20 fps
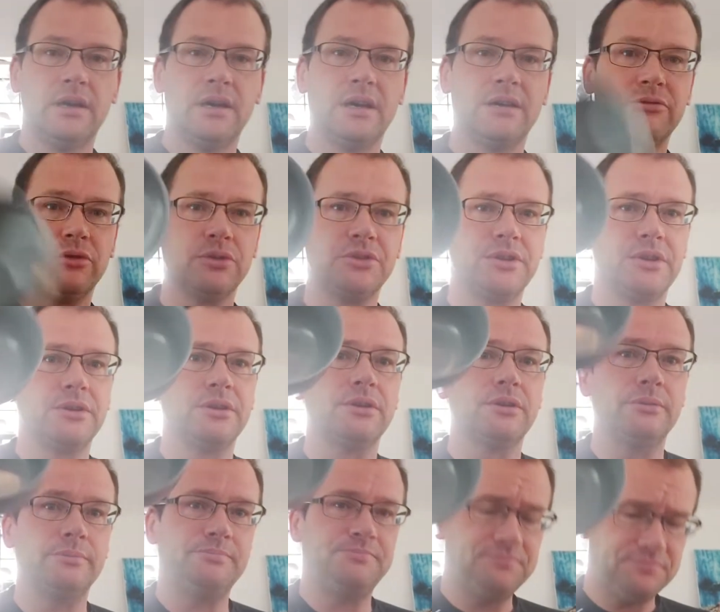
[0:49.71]
I've also
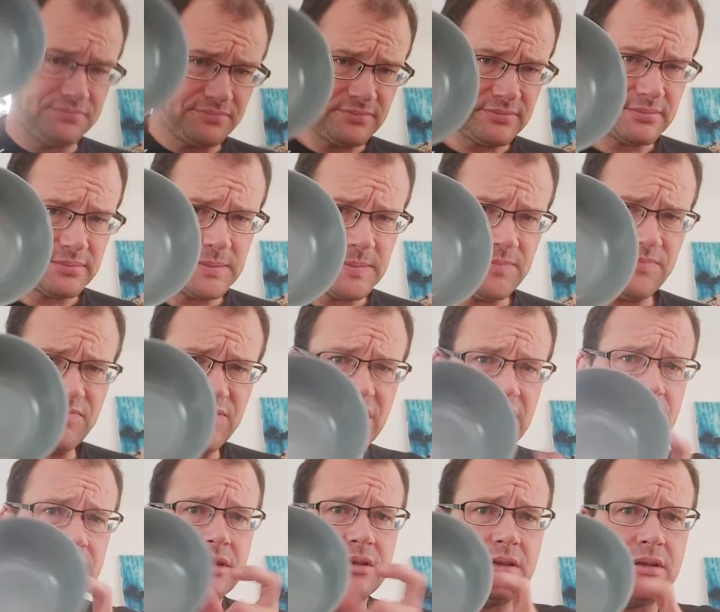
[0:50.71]
got
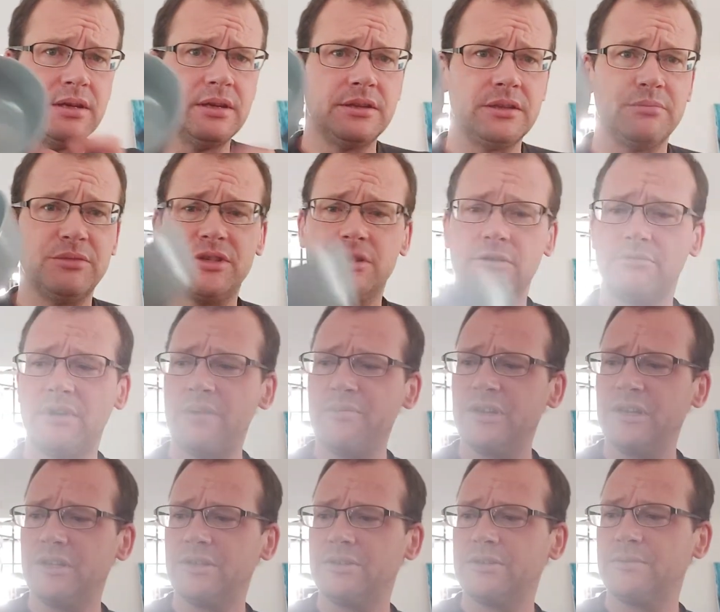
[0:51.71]
some
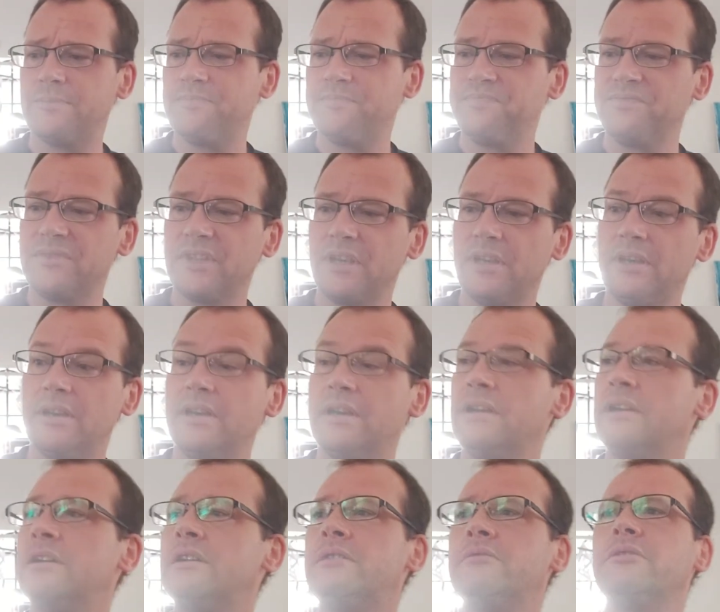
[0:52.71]
ceramics.
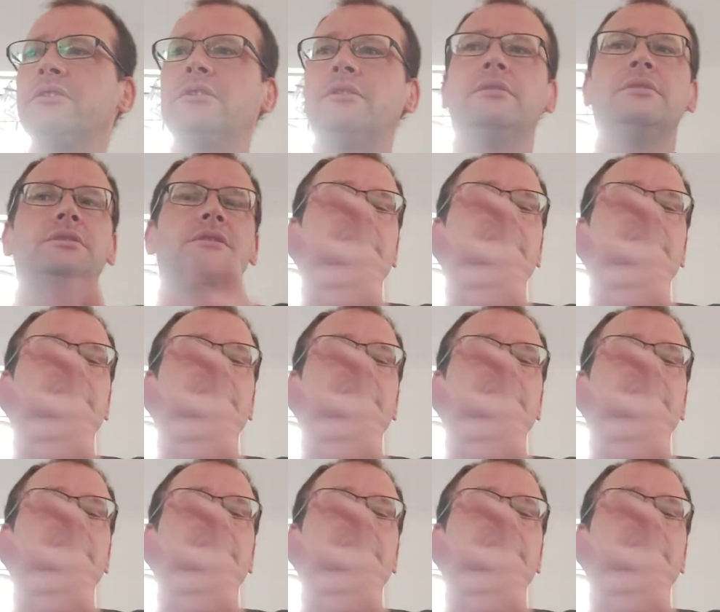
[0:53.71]
I've got